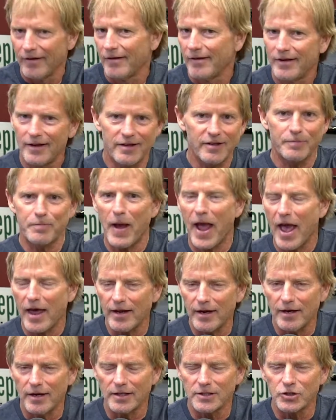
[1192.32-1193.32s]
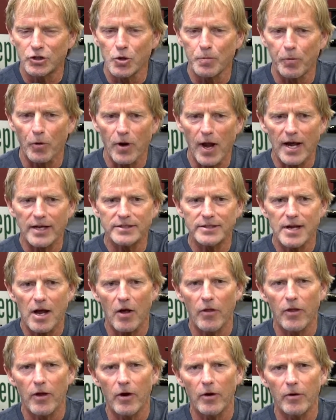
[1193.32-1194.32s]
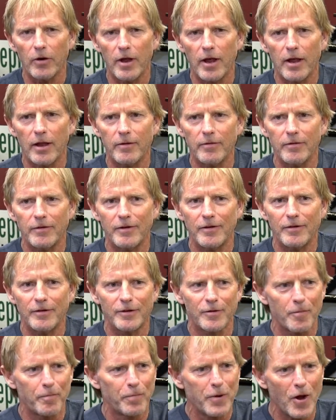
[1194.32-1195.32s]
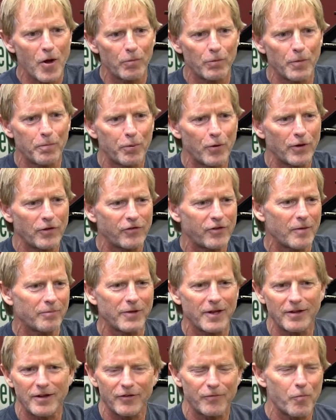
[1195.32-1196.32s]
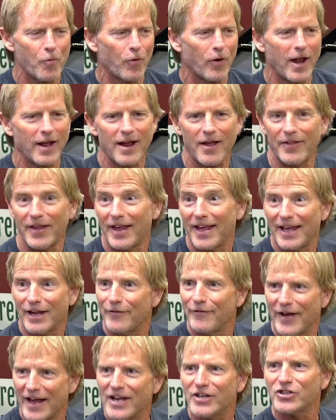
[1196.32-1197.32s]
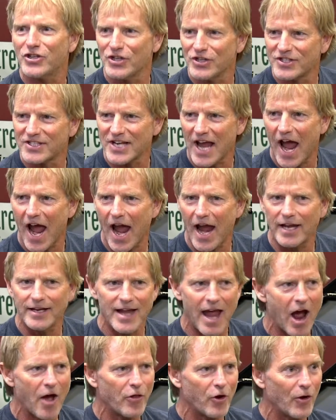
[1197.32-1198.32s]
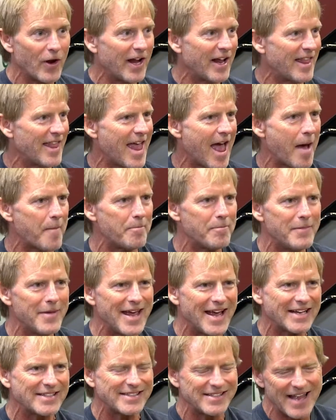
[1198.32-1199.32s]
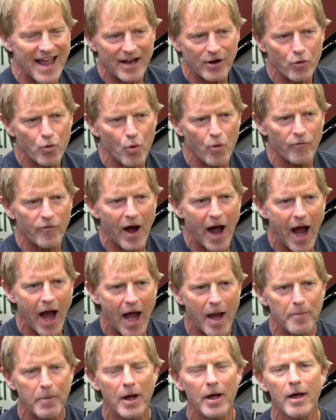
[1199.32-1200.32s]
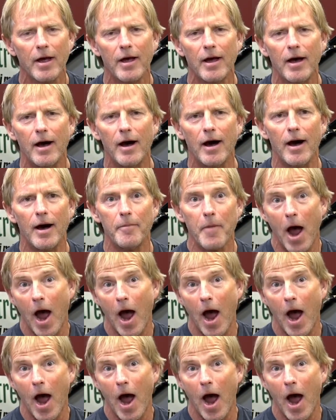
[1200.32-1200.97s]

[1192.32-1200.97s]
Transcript: expanded. It's super nice down there. And to be able to put something that's more like an innovation side down there in that mix and that cool vibe, um,